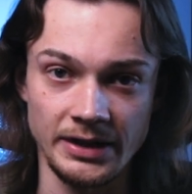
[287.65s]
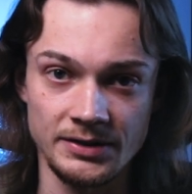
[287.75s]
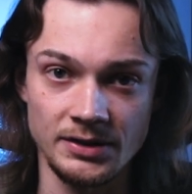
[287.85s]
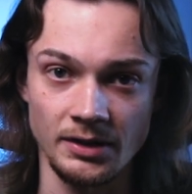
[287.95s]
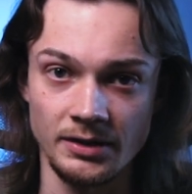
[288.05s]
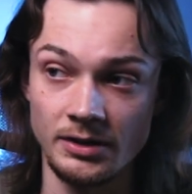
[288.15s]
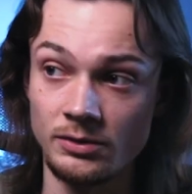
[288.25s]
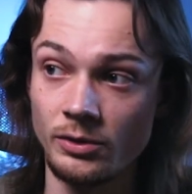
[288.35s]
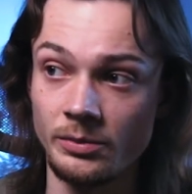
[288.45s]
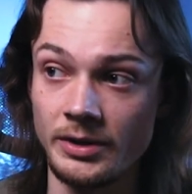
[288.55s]
that sun and
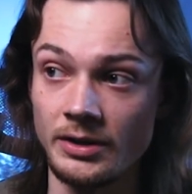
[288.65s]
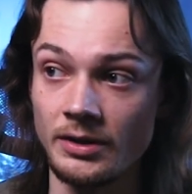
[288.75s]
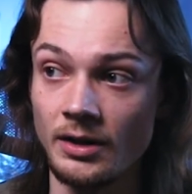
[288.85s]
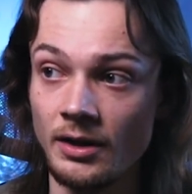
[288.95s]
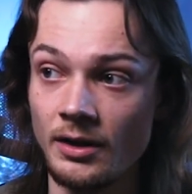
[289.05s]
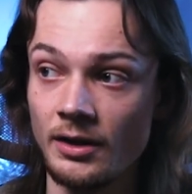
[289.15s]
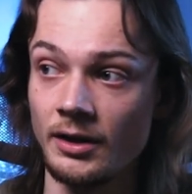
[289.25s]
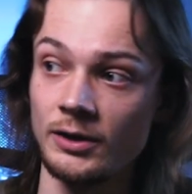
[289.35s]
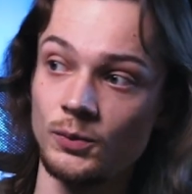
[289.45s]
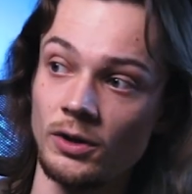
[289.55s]
it
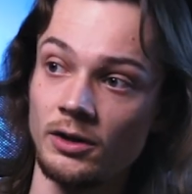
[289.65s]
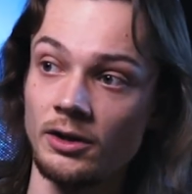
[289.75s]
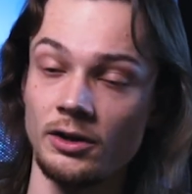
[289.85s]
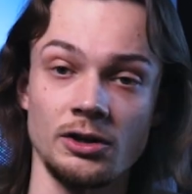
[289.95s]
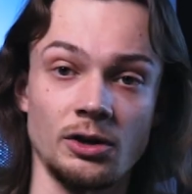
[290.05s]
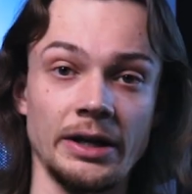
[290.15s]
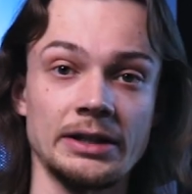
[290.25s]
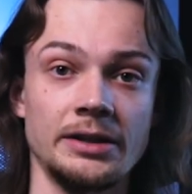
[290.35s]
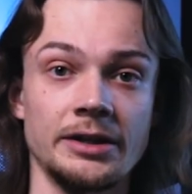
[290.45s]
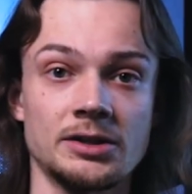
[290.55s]
will
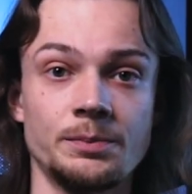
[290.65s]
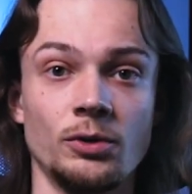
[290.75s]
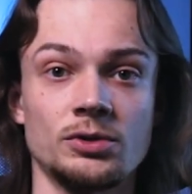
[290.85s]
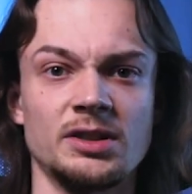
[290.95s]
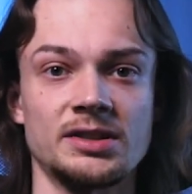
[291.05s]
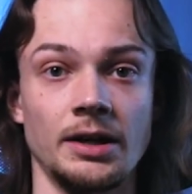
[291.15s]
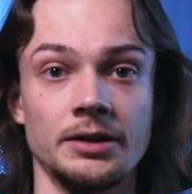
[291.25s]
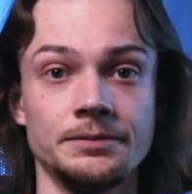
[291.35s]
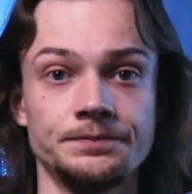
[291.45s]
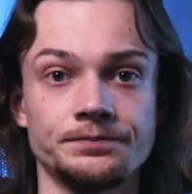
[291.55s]
correctly expose the
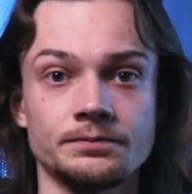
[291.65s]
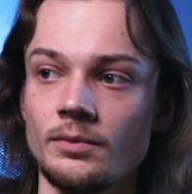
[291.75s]
sun,